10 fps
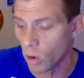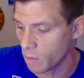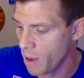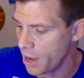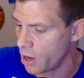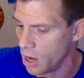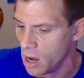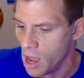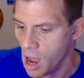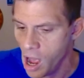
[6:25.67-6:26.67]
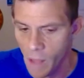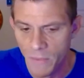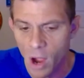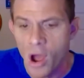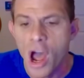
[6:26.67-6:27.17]
will work better. Oh
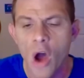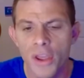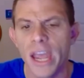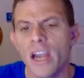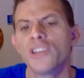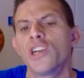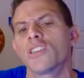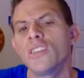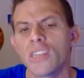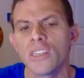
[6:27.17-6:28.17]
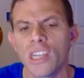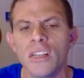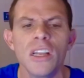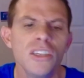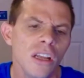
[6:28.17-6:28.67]
no. Oh yeah, here, Josh.
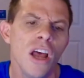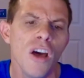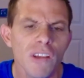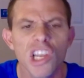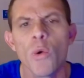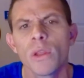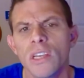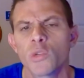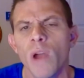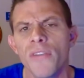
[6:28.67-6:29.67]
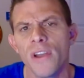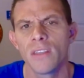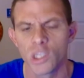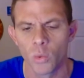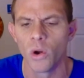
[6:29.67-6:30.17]
Let's go with this one. I
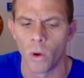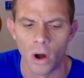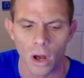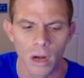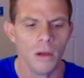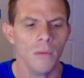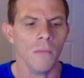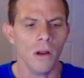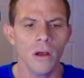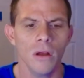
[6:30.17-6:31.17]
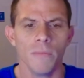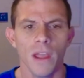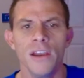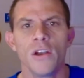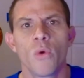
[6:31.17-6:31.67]
think this one will work.
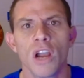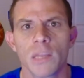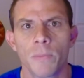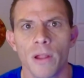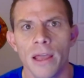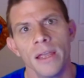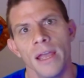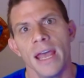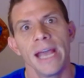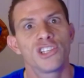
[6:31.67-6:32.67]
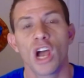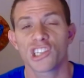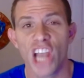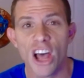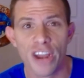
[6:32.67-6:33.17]
And you run out the play, and
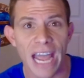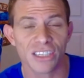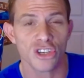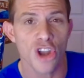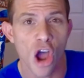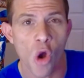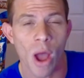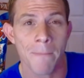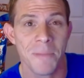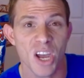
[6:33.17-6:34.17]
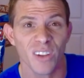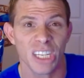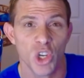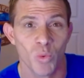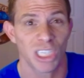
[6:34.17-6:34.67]
Josh Allen has no
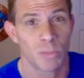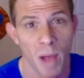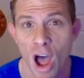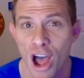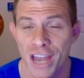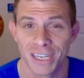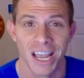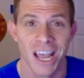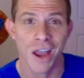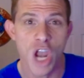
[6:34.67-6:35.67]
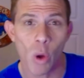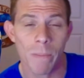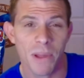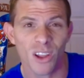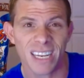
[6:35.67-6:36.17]
ability to respond, no
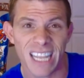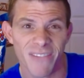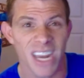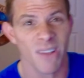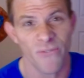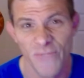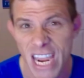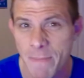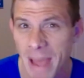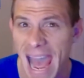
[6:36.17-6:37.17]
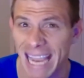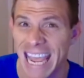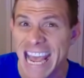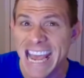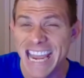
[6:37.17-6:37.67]
ability to give any feedback.
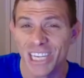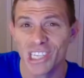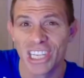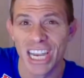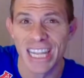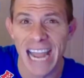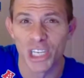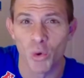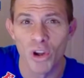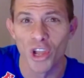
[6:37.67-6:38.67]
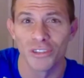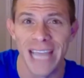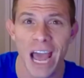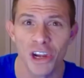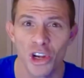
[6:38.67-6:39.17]
He's just getting that drill
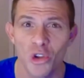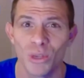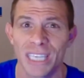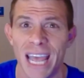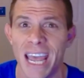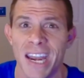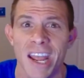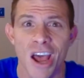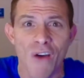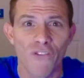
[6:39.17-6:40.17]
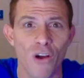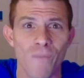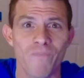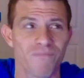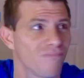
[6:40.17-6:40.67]
down to his head
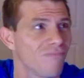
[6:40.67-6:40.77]
from